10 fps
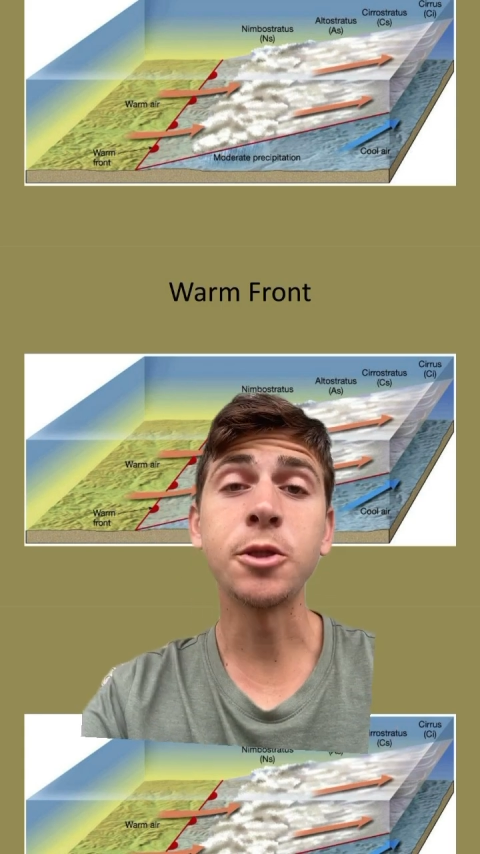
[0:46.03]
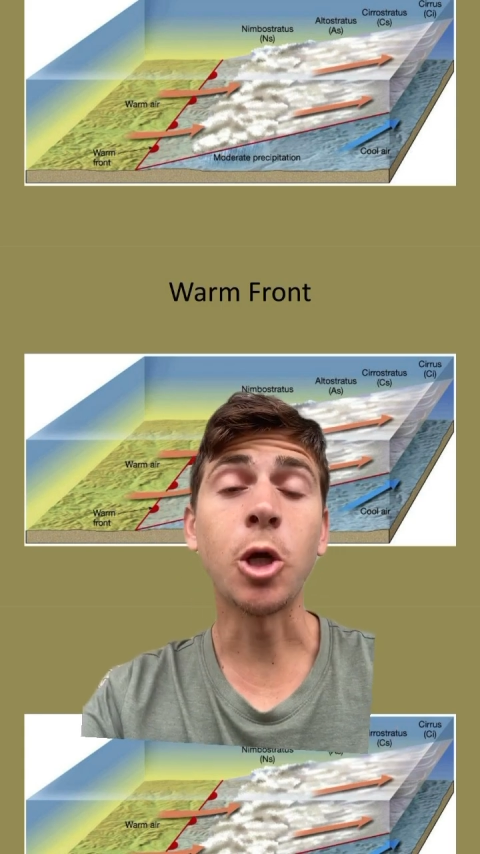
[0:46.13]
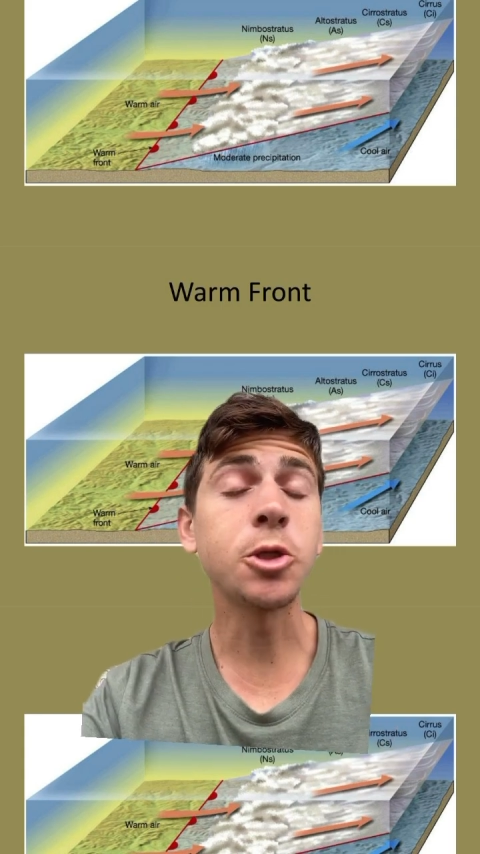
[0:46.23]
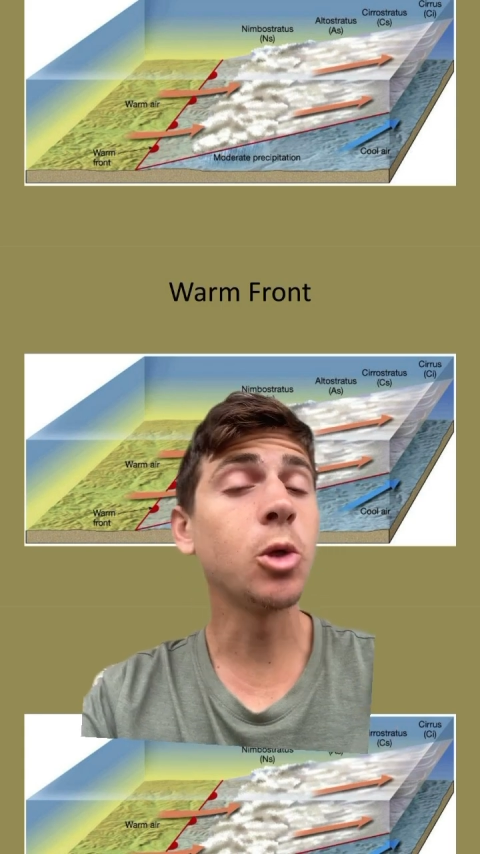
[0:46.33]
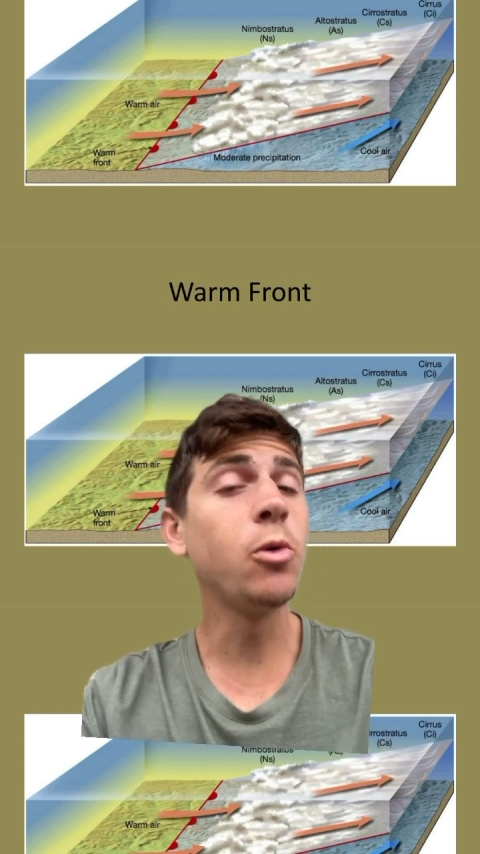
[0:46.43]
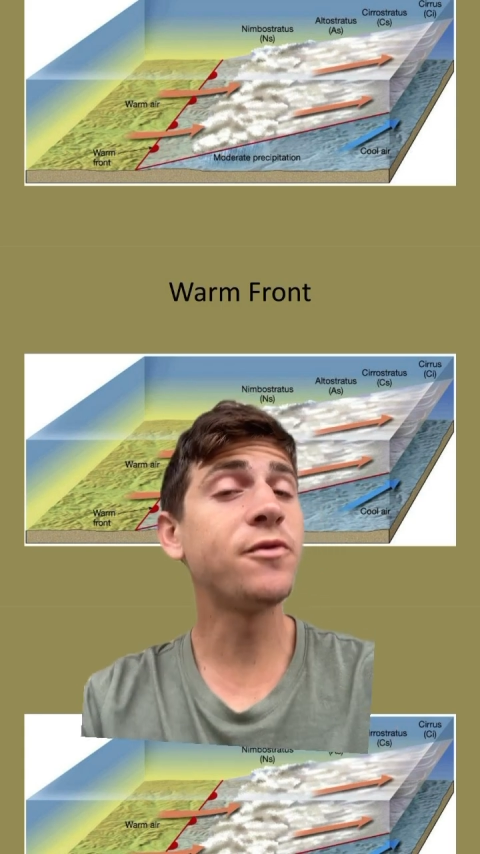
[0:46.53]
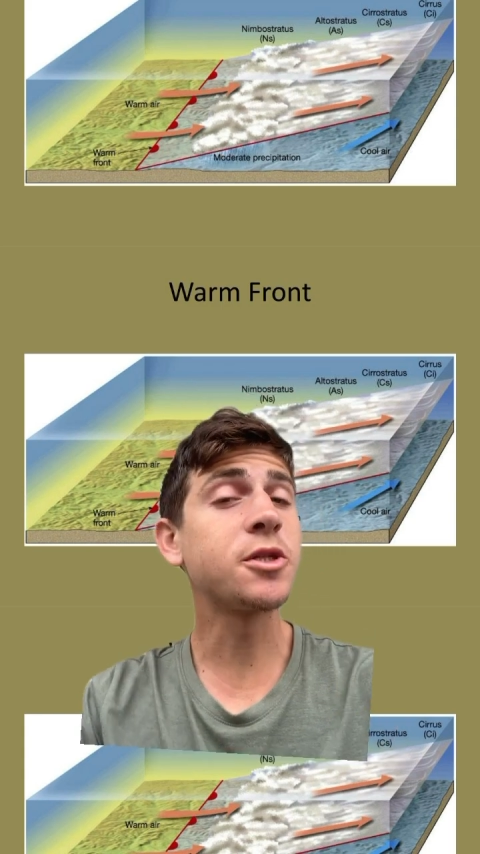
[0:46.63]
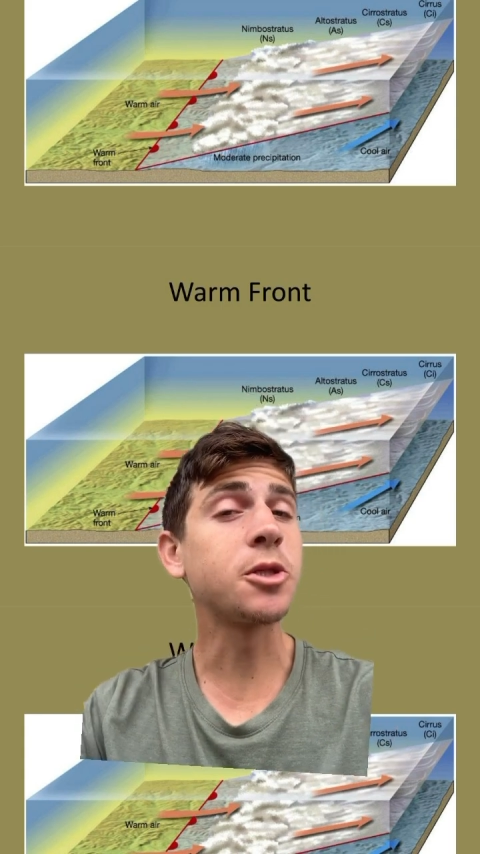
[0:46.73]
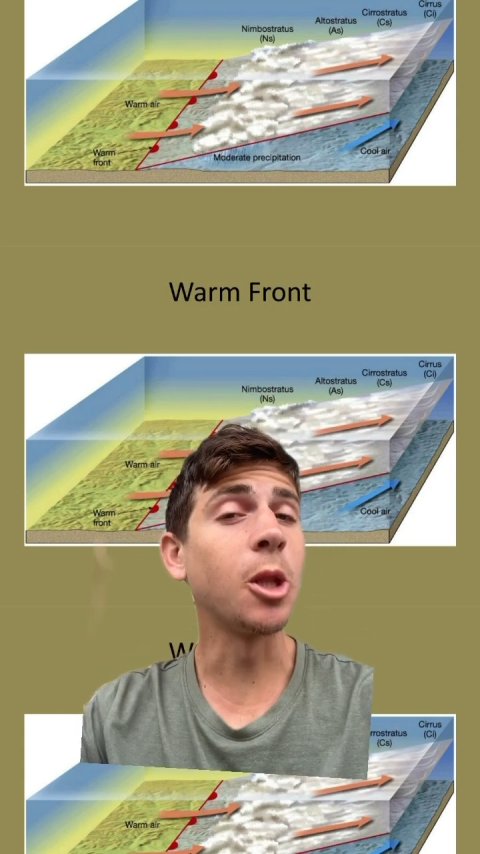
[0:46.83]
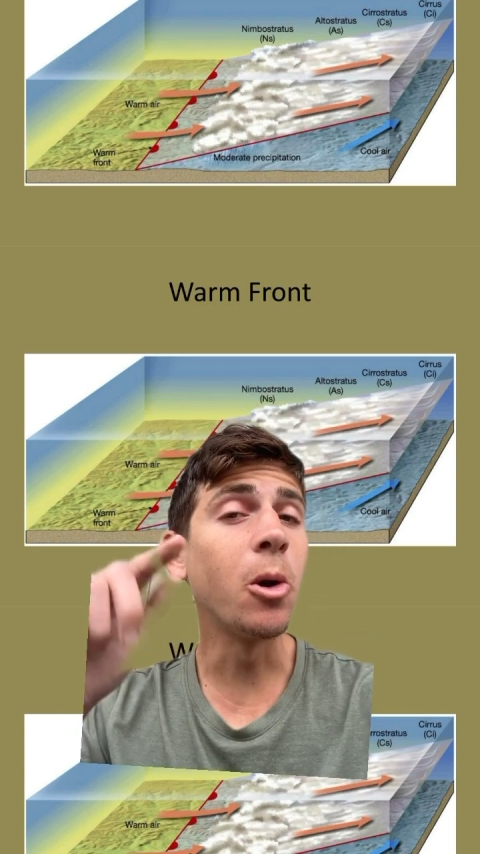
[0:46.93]
also move
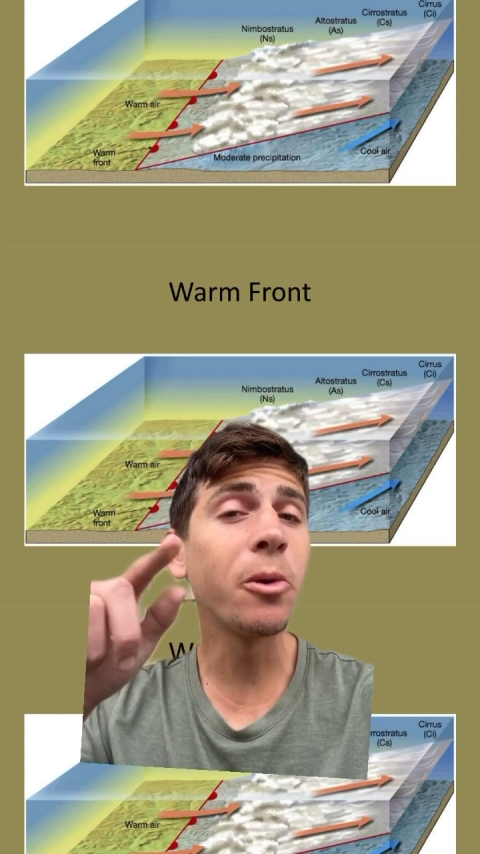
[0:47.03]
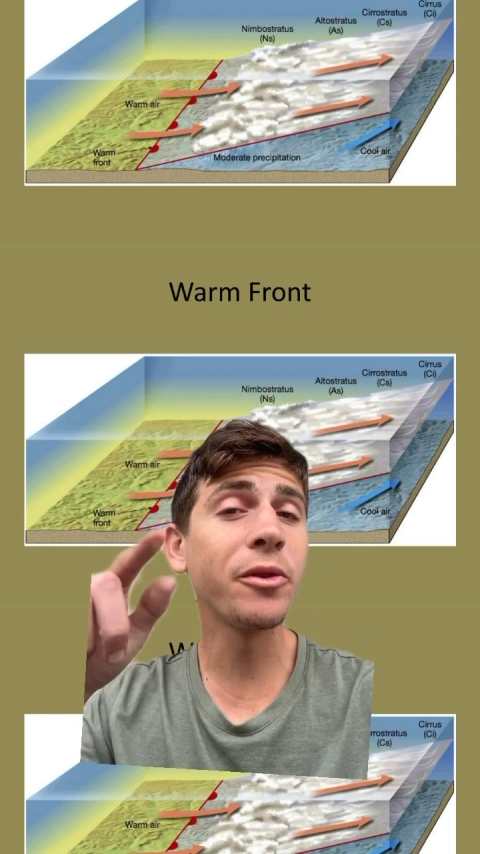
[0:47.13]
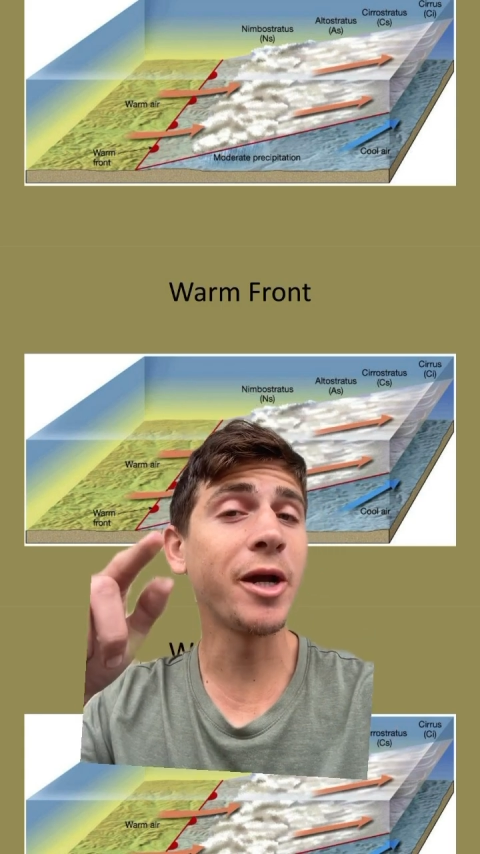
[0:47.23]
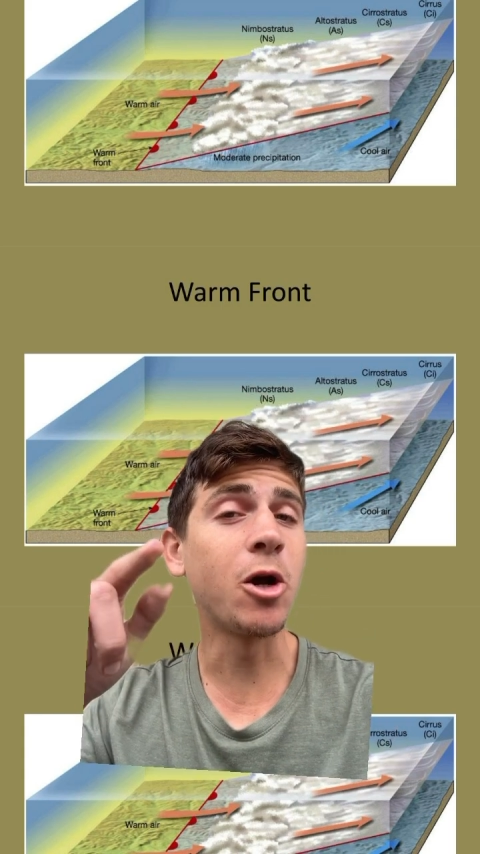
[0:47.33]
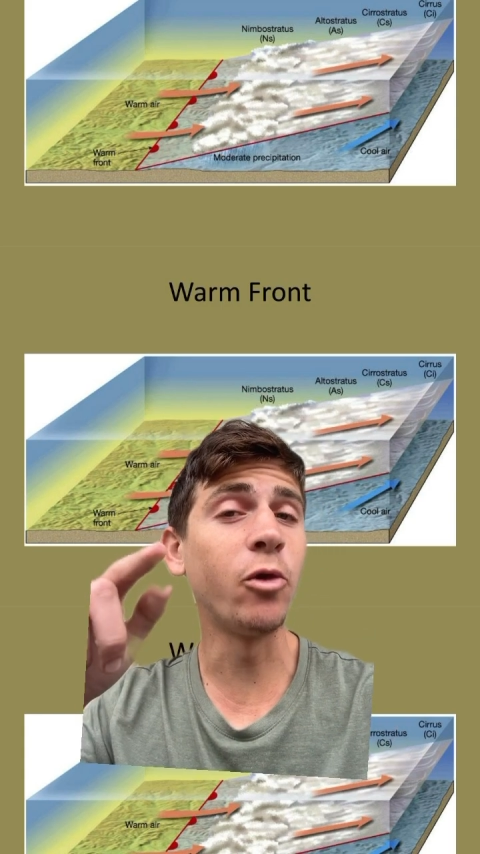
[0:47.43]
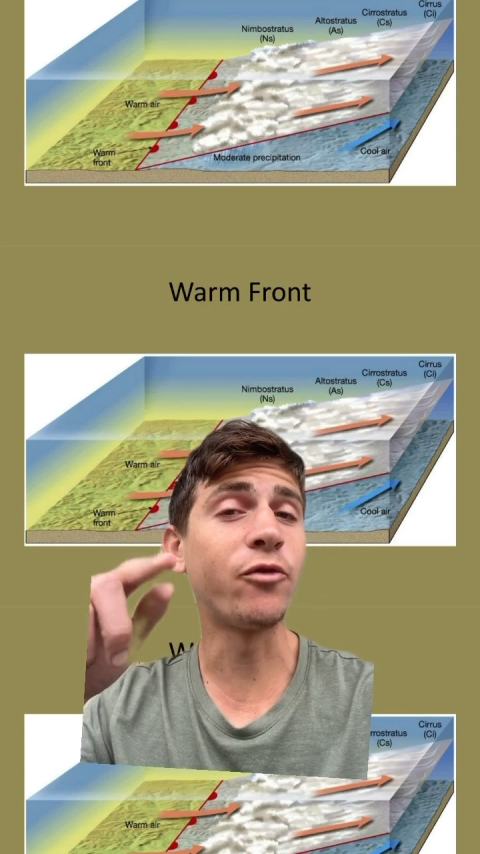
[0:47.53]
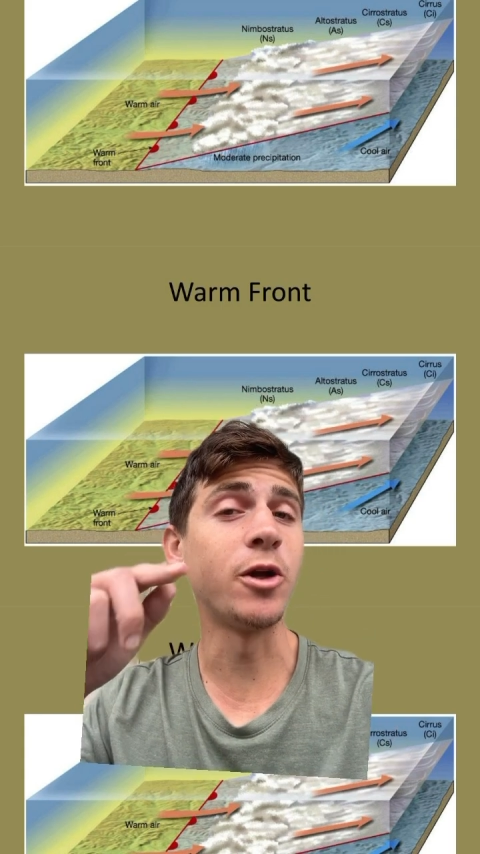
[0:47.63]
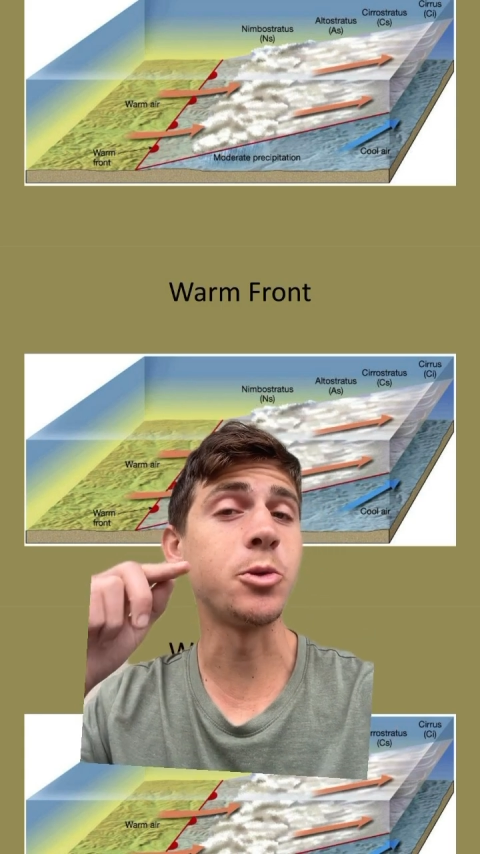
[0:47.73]
slower than cold fronts.